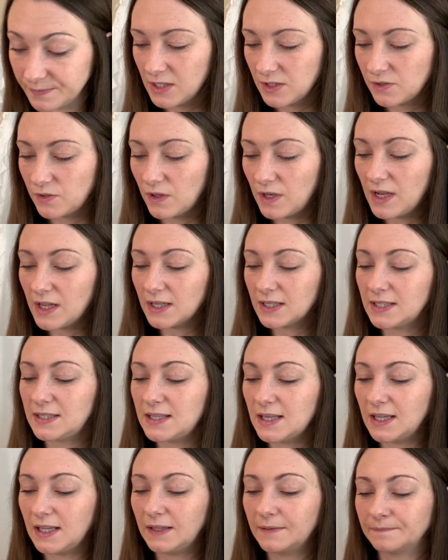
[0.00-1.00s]
So the next
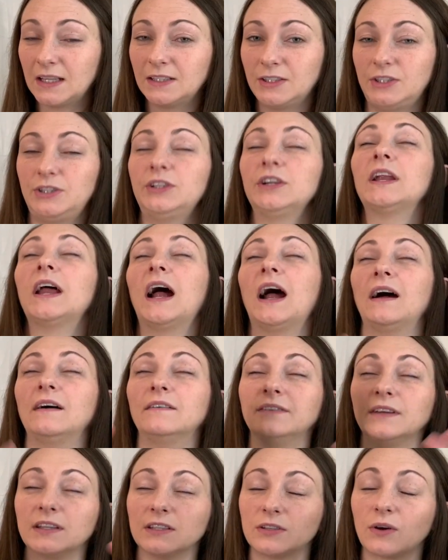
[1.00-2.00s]
thing should have
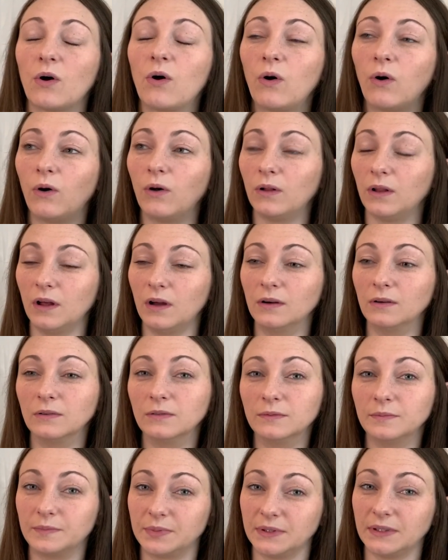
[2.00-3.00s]
its whole
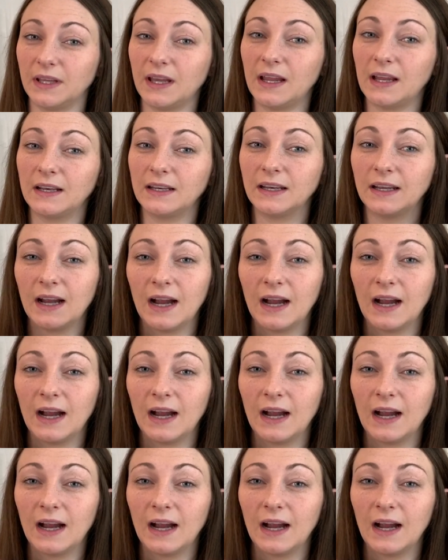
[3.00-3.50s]
own plan.